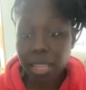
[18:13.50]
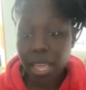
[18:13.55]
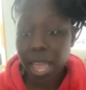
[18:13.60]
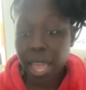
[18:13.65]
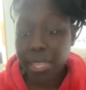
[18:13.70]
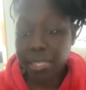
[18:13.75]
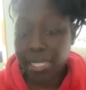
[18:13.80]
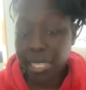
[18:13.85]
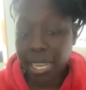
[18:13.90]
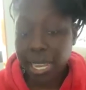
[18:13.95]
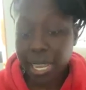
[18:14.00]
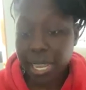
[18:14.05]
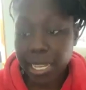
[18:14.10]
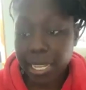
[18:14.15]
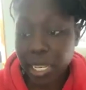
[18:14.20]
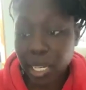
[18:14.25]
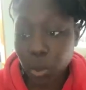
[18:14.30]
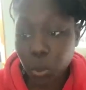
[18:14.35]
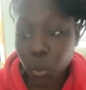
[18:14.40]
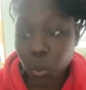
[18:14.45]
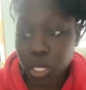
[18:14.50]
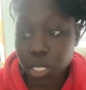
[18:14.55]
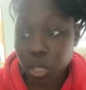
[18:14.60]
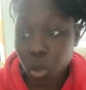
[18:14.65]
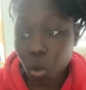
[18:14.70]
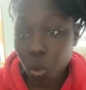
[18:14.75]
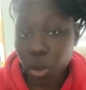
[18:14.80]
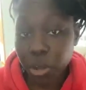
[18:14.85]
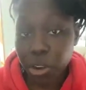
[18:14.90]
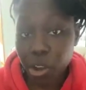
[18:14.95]
saying what's
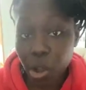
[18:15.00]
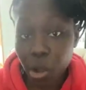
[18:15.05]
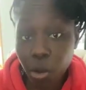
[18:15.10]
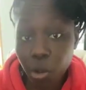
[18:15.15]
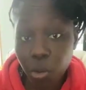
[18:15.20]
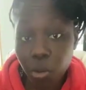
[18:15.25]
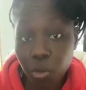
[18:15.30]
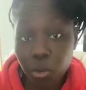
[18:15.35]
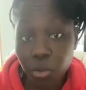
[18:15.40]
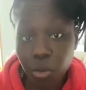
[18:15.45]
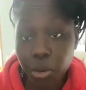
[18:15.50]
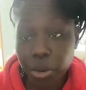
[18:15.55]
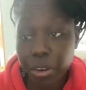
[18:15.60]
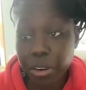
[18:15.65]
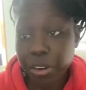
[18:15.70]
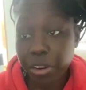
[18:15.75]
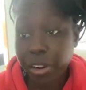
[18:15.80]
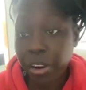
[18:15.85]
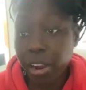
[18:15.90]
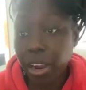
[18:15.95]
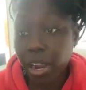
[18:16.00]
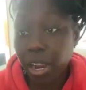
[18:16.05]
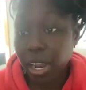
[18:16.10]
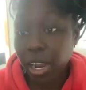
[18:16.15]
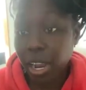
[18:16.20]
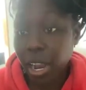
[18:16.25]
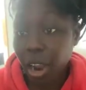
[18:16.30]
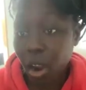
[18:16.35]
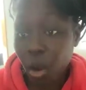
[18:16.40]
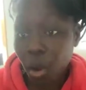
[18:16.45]
going on or
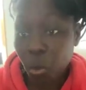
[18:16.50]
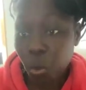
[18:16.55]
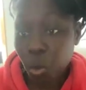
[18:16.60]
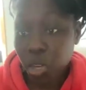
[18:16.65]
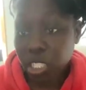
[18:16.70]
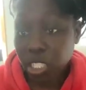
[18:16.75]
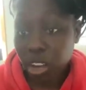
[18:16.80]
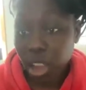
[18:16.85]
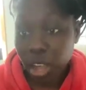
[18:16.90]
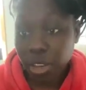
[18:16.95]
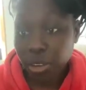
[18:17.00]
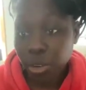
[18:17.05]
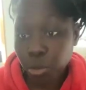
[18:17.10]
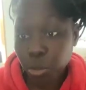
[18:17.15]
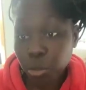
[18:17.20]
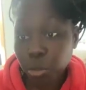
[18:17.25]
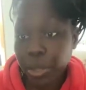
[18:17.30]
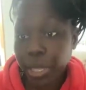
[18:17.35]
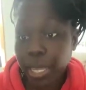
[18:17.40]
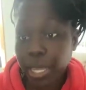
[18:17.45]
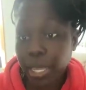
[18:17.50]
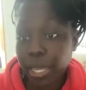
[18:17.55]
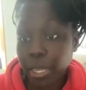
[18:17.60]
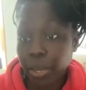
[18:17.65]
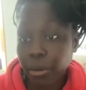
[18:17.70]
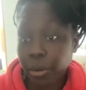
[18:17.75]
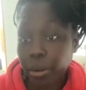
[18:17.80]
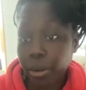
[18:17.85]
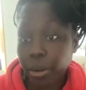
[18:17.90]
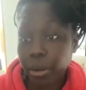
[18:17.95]
what y'all
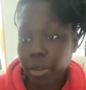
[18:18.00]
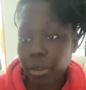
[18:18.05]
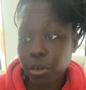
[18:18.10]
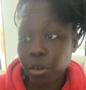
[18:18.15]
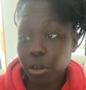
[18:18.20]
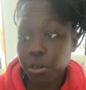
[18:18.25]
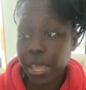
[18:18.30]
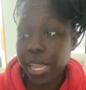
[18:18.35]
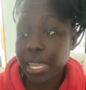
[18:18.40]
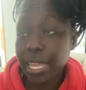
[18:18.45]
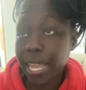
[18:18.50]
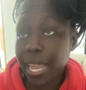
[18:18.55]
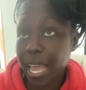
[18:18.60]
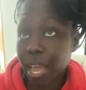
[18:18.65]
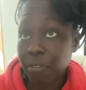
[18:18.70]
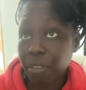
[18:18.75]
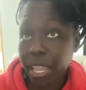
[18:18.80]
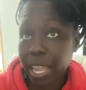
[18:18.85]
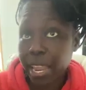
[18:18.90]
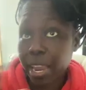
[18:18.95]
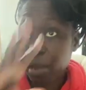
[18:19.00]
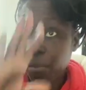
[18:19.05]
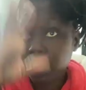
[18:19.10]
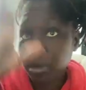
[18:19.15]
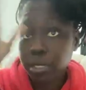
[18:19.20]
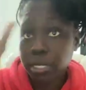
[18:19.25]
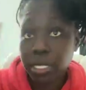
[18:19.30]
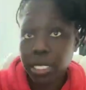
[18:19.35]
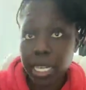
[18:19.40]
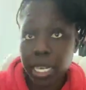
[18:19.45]
doing, or, you know, they could have
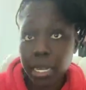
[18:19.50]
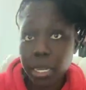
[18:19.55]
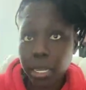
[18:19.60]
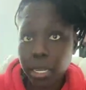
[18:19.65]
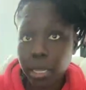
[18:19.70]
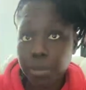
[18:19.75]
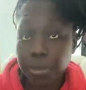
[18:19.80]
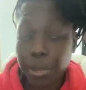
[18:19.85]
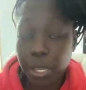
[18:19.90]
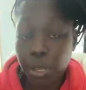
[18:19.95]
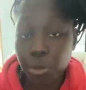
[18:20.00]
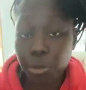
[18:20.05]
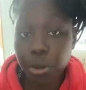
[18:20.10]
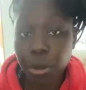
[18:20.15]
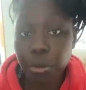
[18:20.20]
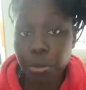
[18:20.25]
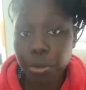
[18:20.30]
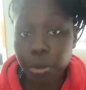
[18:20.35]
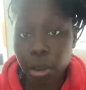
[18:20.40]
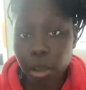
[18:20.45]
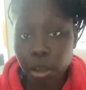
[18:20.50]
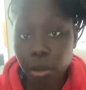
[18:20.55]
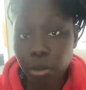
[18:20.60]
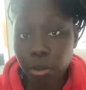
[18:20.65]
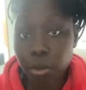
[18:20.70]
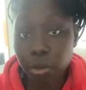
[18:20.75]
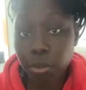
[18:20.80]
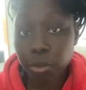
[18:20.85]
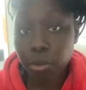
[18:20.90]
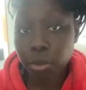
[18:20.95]
cameras set up and you don't
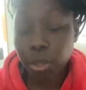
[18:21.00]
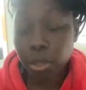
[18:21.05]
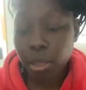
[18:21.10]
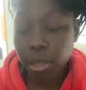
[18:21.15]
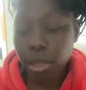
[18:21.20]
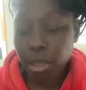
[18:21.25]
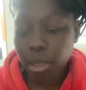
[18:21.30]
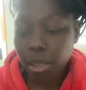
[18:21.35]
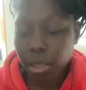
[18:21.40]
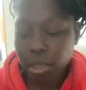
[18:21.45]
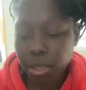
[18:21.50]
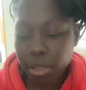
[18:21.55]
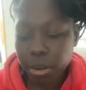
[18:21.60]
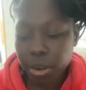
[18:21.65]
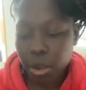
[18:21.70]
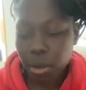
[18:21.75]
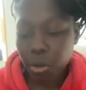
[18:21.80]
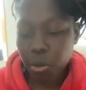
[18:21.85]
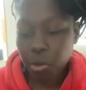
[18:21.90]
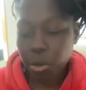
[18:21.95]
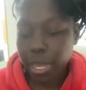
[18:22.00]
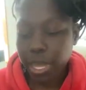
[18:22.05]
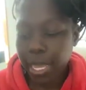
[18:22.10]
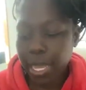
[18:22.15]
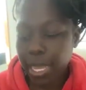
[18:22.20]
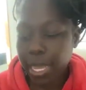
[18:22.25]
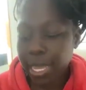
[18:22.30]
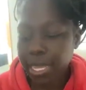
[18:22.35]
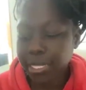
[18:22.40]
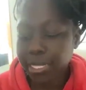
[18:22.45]
know. You know,
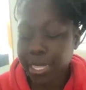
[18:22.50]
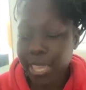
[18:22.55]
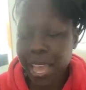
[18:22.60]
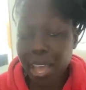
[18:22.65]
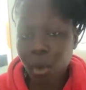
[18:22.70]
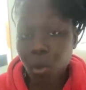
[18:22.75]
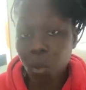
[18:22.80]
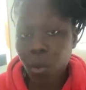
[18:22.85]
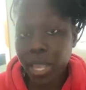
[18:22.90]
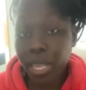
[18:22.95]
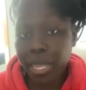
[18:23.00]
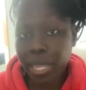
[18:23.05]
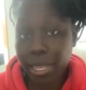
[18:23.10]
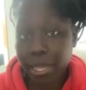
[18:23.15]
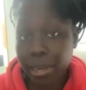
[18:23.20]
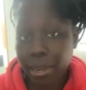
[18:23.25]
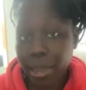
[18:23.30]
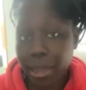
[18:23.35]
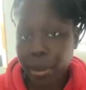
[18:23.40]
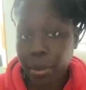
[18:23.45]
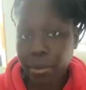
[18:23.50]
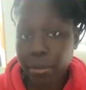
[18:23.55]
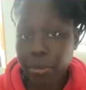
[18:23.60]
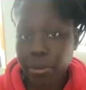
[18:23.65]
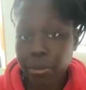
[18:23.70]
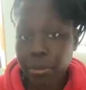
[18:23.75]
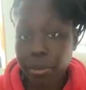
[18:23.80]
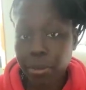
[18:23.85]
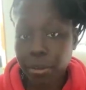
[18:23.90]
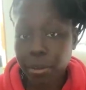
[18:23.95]
it's that wicked now.
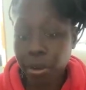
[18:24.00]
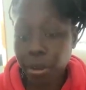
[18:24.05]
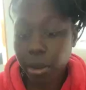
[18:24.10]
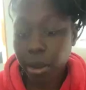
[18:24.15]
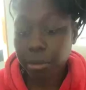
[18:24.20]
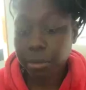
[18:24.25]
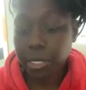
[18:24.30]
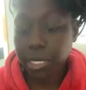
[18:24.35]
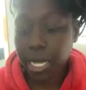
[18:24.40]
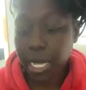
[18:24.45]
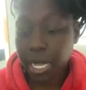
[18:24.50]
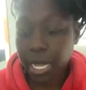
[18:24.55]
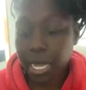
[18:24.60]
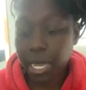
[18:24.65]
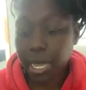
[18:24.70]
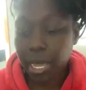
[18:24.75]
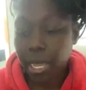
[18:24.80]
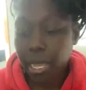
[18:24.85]
You know what I'm saying?